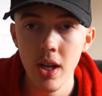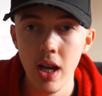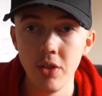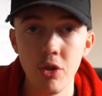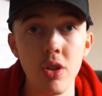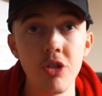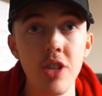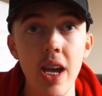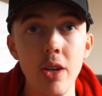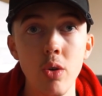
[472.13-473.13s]
And to this
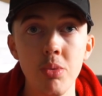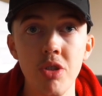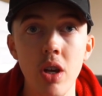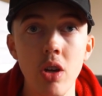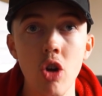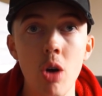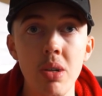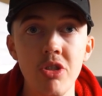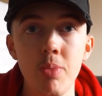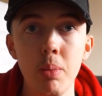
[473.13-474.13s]
day, you know, I'm still getting
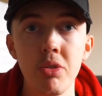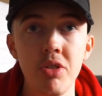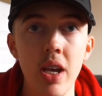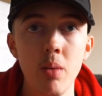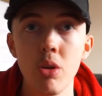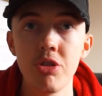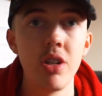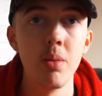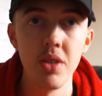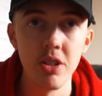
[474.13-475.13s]
comments of people saying, what's the
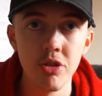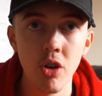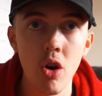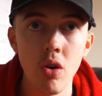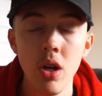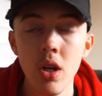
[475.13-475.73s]
name of this song?